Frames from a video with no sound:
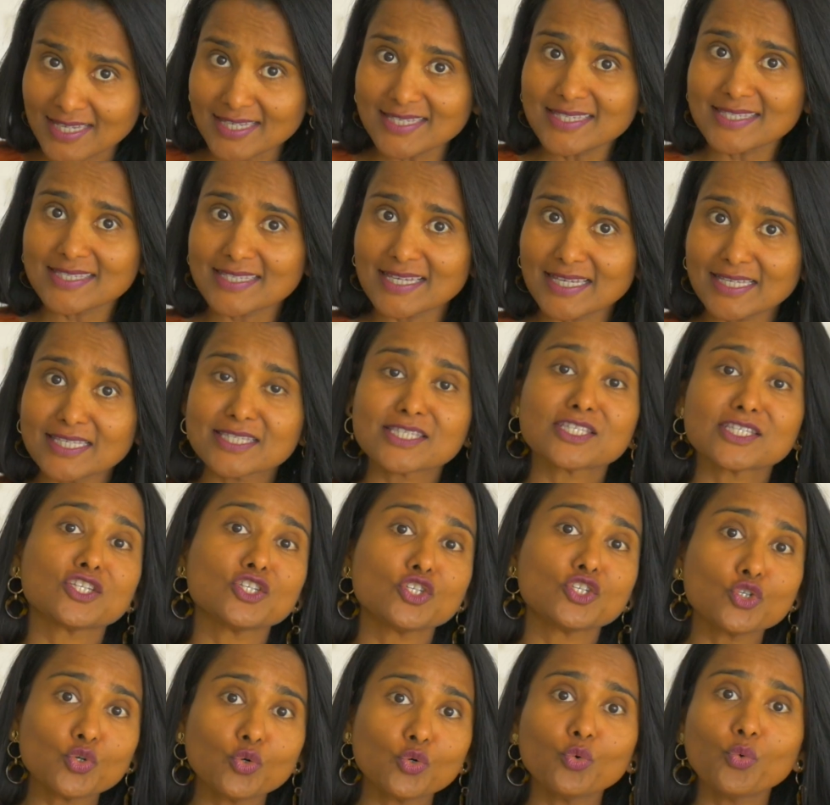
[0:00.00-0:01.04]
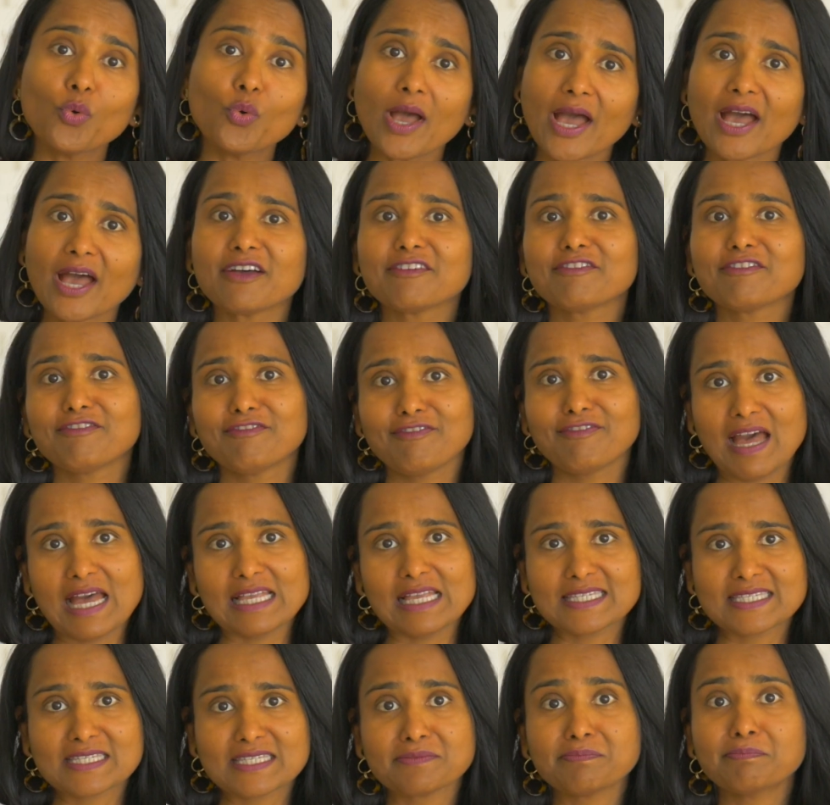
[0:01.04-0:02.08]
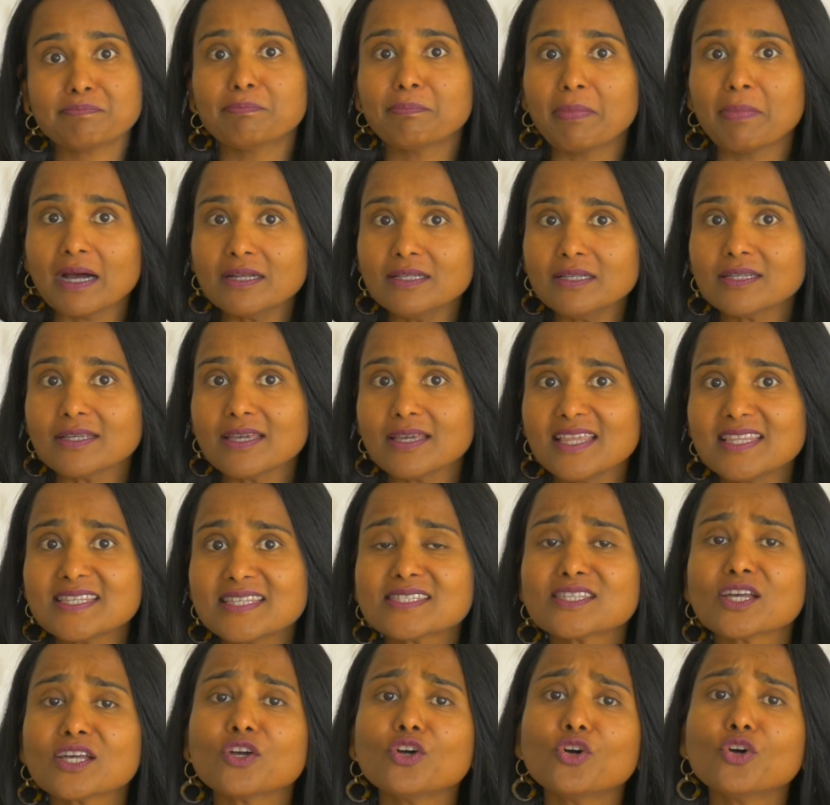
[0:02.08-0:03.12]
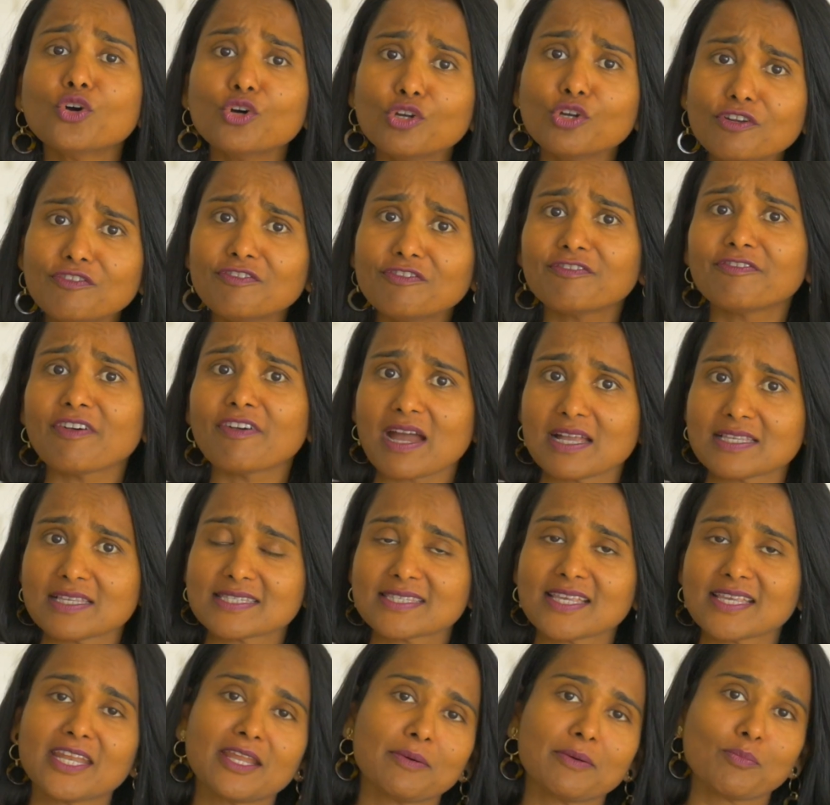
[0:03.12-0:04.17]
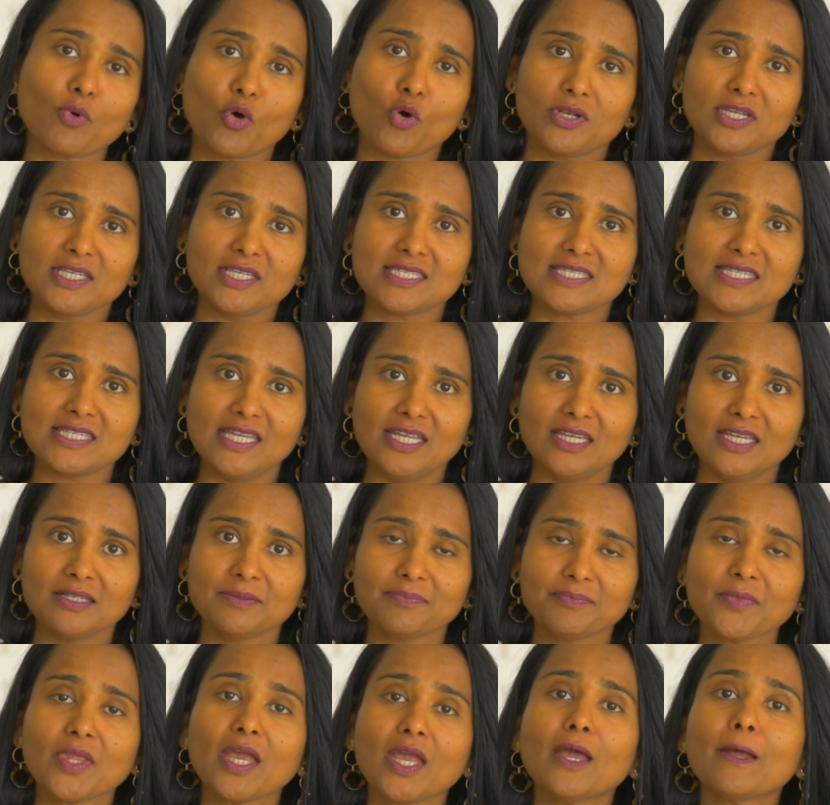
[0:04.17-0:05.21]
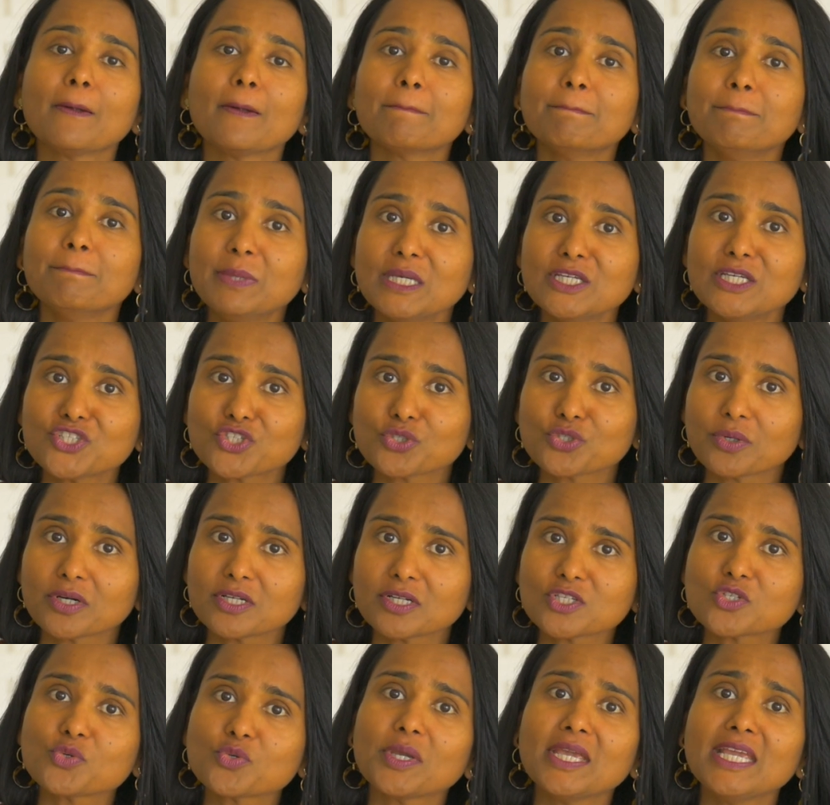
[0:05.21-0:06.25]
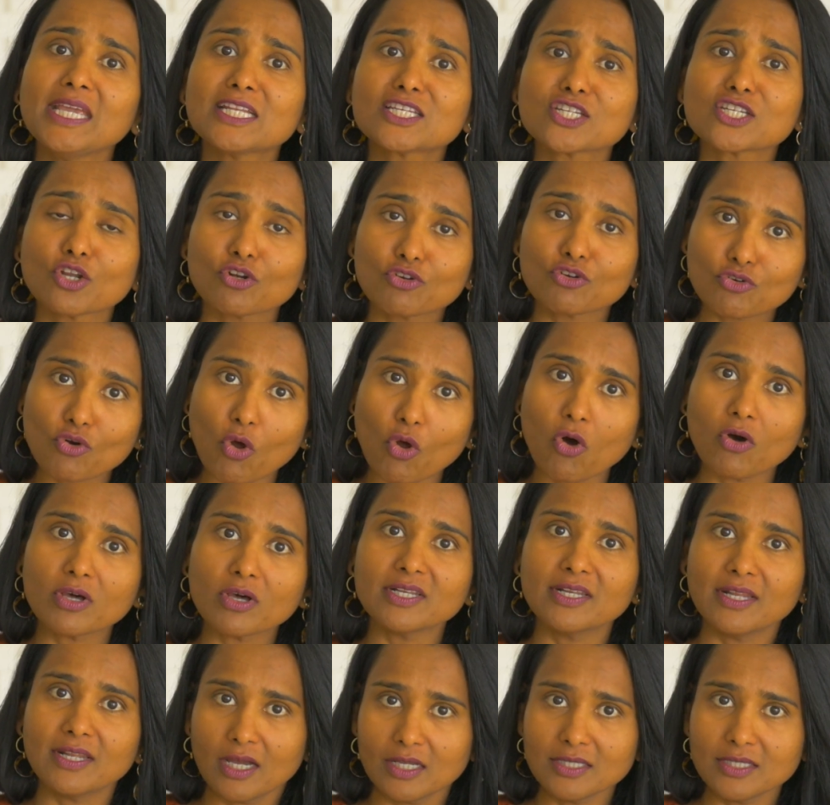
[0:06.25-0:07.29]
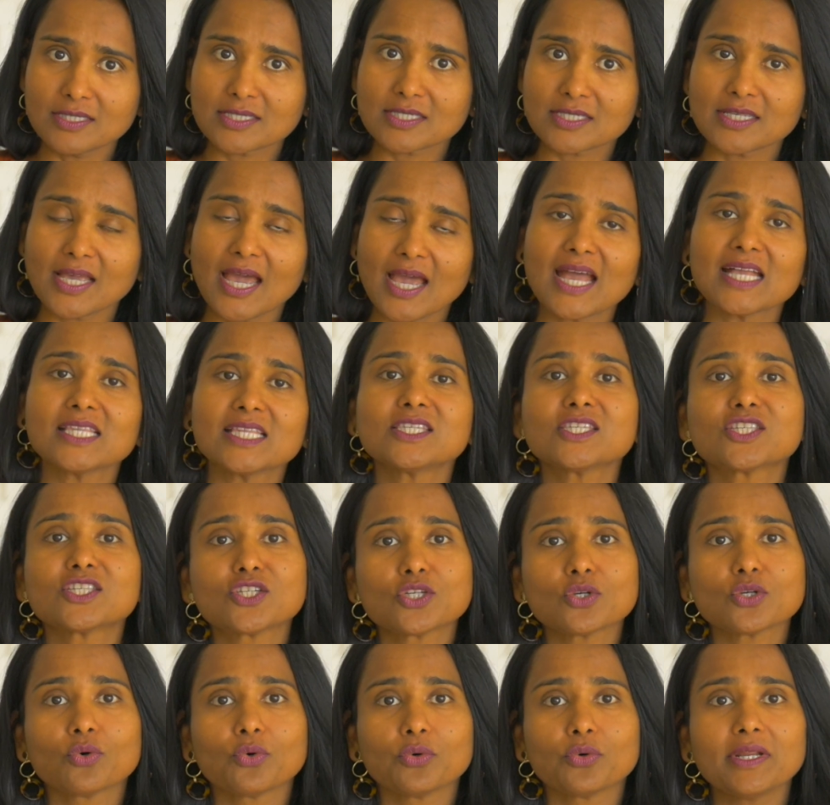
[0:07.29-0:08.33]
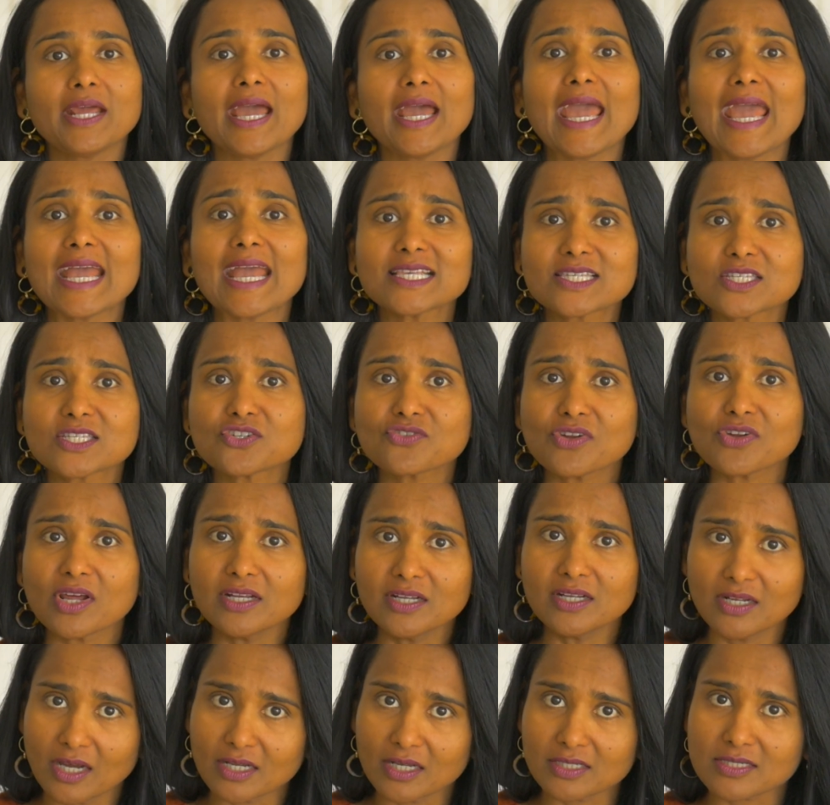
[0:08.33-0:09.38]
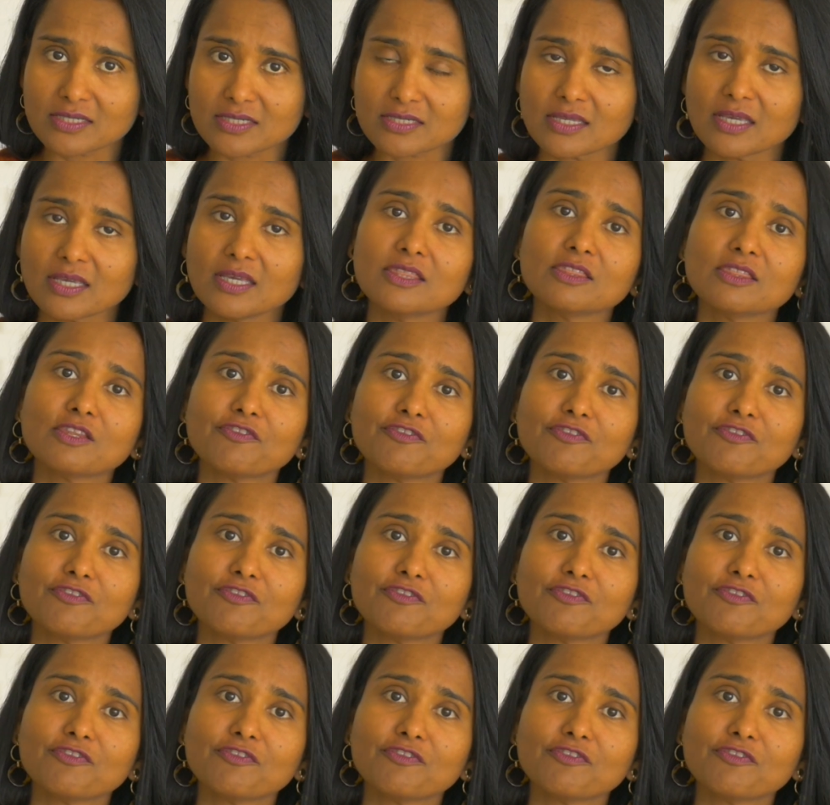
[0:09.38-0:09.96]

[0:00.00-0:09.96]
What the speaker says: and seeds do have fats, but it's the good fats that our bodies need. Be sure to eat raw nuts and store extra nuts in the